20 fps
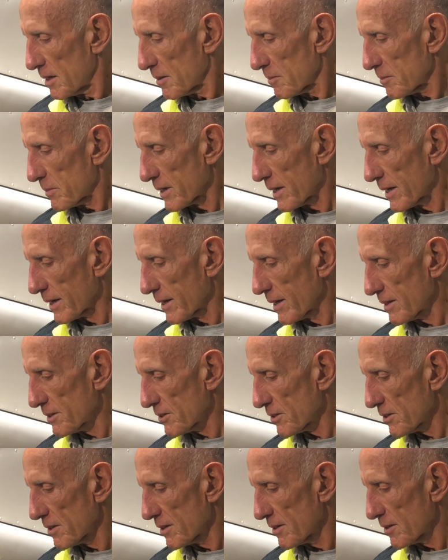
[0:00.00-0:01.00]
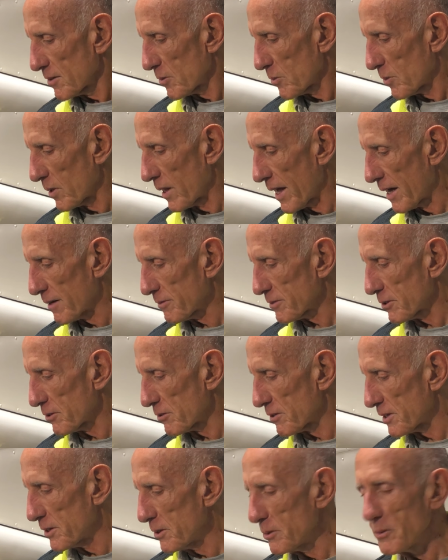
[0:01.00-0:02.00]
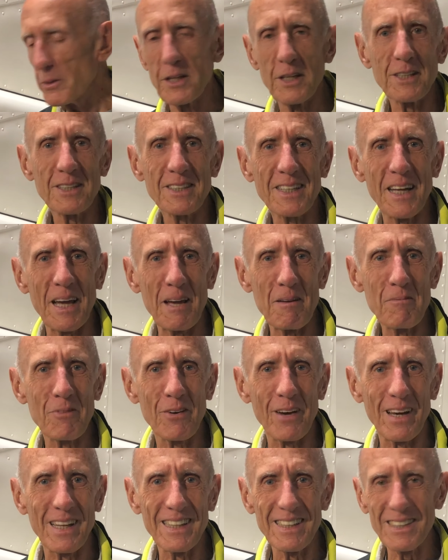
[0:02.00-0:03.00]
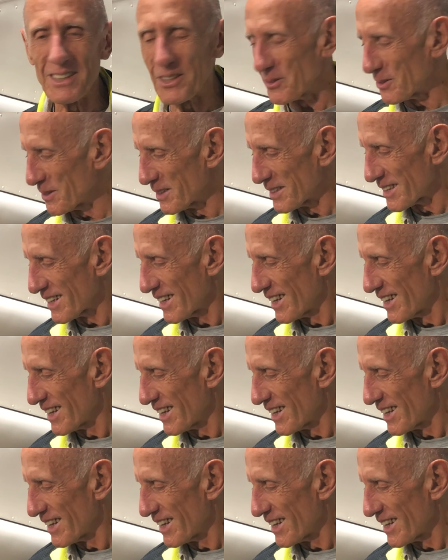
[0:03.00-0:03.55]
But I guess we'll have to renew this tape fairly soon.